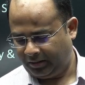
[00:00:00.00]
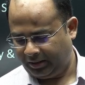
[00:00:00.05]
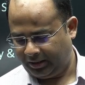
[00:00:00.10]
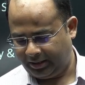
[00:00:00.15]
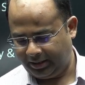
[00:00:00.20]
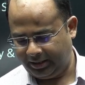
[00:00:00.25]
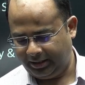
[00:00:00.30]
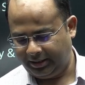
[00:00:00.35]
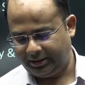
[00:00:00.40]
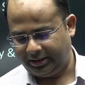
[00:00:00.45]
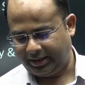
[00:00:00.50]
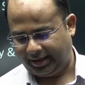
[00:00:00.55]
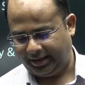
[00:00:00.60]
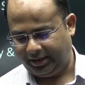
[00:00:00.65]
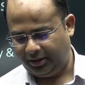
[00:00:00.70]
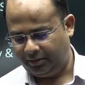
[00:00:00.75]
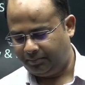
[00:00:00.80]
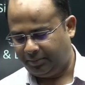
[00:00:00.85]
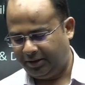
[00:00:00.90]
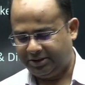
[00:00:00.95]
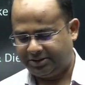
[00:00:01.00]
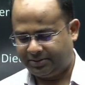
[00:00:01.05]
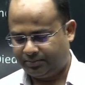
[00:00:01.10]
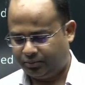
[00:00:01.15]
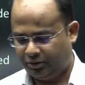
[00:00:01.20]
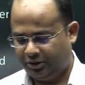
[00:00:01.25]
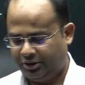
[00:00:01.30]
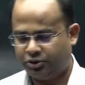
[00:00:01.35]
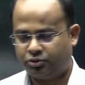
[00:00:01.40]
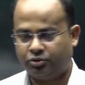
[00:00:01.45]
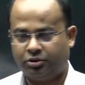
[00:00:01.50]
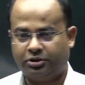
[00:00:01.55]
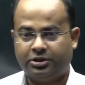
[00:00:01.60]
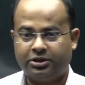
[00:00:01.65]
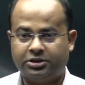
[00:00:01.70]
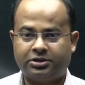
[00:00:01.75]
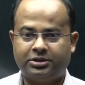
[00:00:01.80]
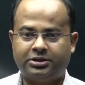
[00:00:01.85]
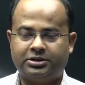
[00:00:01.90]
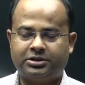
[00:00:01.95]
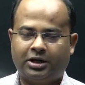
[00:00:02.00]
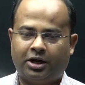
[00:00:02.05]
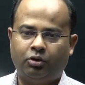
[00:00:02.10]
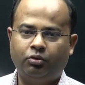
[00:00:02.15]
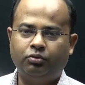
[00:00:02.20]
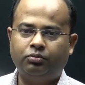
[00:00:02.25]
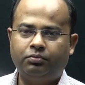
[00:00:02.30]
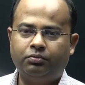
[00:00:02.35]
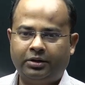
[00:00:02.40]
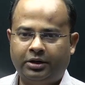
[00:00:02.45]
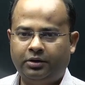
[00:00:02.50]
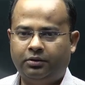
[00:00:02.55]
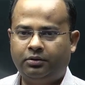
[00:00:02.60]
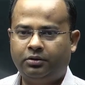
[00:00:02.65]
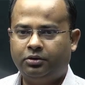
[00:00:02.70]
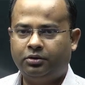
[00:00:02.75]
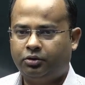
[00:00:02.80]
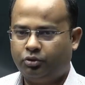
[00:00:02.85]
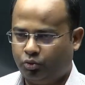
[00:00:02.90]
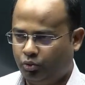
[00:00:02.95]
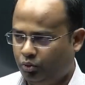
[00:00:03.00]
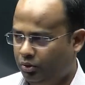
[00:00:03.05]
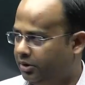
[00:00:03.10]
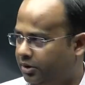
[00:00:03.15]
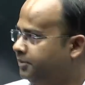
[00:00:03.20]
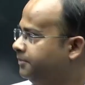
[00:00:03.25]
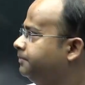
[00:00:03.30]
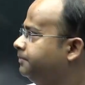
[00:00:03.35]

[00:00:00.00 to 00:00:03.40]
he died peacefully. So this is how he ruled.